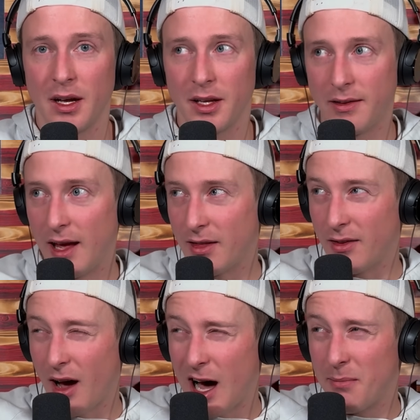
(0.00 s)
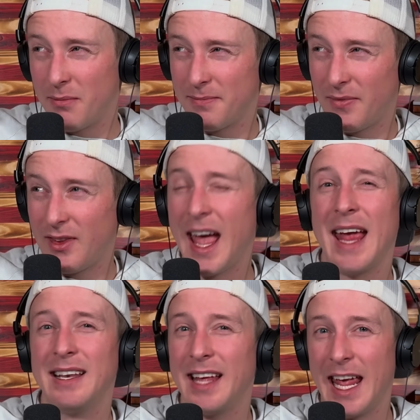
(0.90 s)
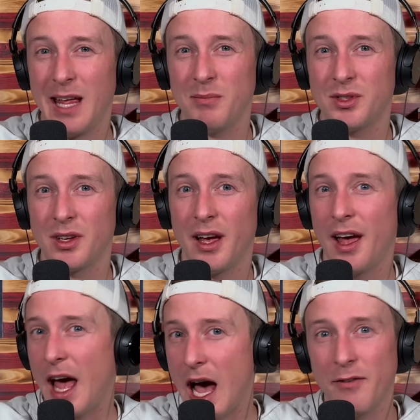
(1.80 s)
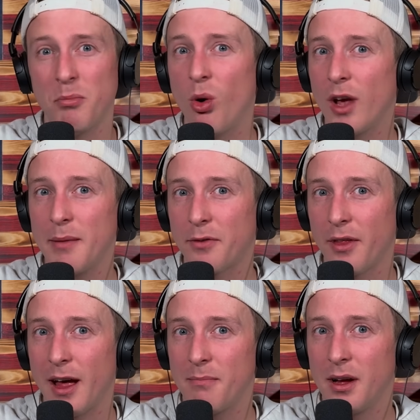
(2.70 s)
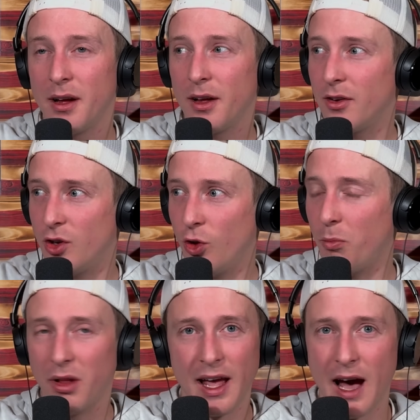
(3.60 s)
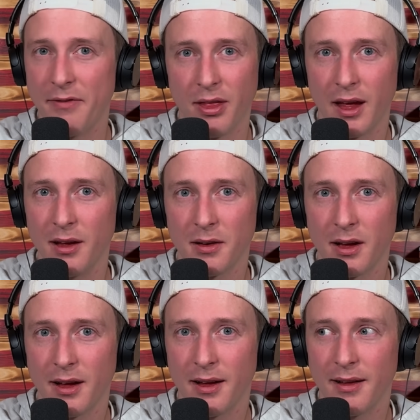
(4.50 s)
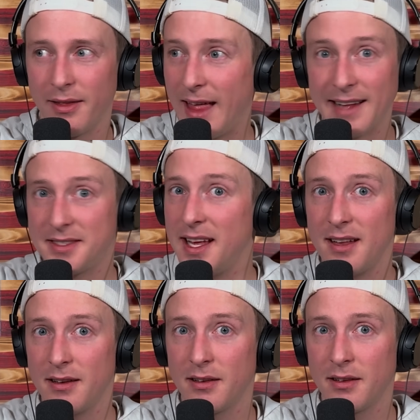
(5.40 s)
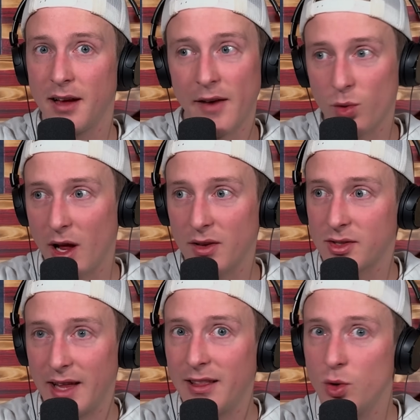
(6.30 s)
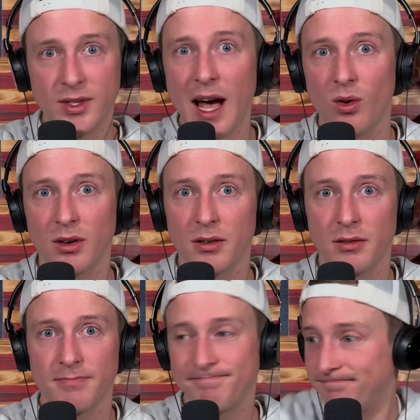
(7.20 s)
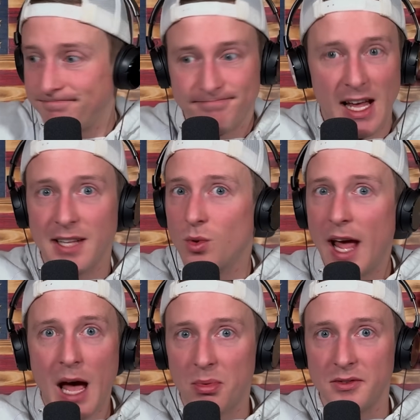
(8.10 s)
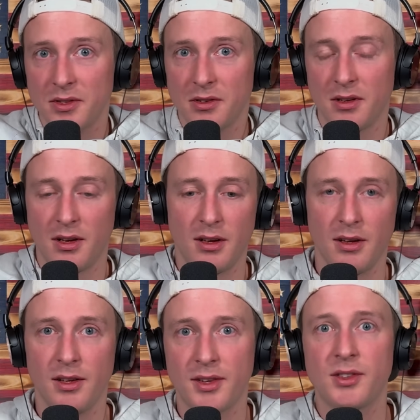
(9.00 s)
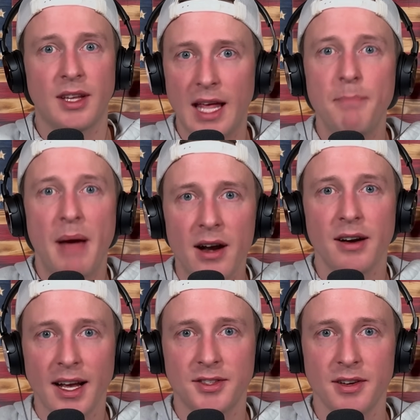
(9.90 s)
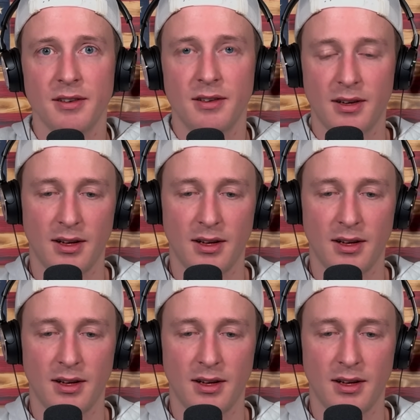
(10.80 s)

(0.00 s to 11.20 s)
You take the top 10 games, have a bowl game for them, do the playoff thing. That's it. Everyone else, they lose out. That's what happens. You get better next year.